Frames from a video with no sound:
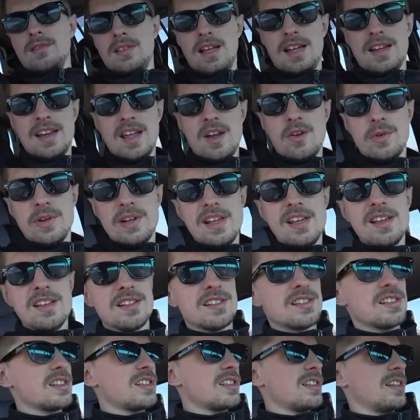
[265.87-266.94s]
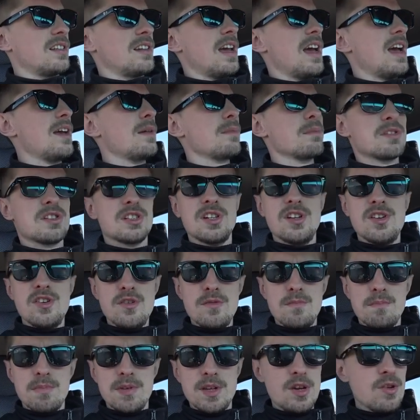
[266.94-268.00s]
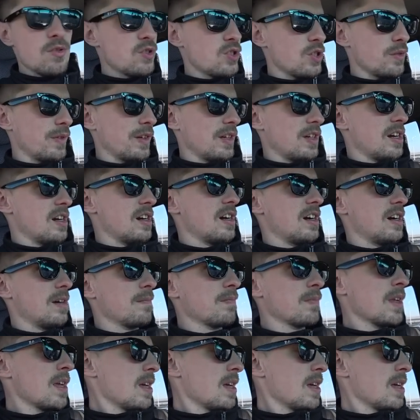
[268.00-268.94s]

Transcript: And there it is, an absolute beaut of a car.